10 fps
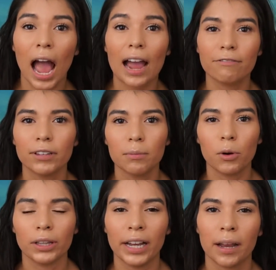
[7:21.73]
I feel
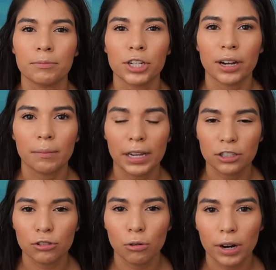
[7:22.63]
more like I'm sharing my
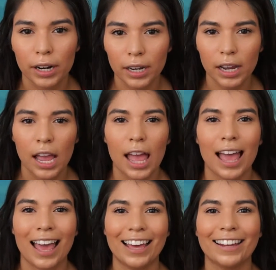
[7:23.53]
story,
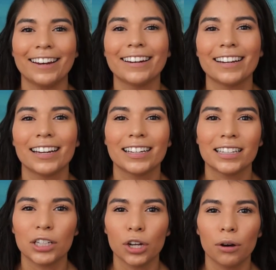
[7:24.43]
and
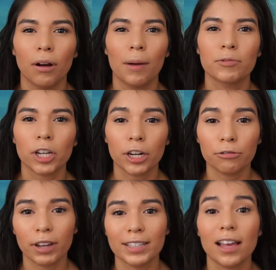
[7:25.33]
I'm starting
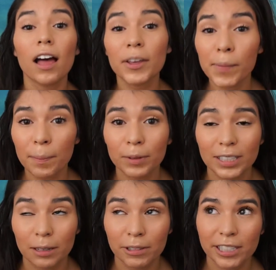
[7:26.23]
to realize that other people
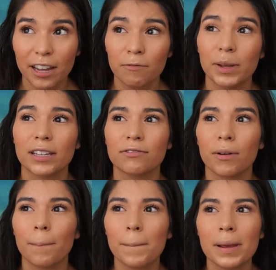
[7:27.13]
deal with stuff, because
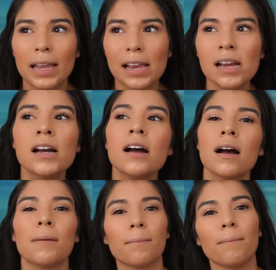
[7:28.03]
for me,
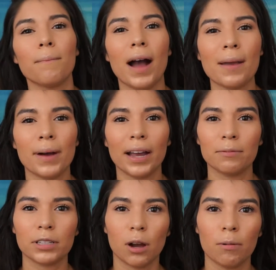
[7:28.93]
my mind
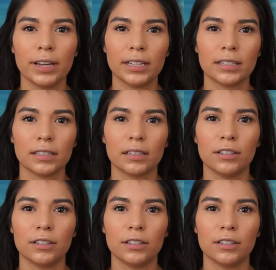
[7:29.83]
was always,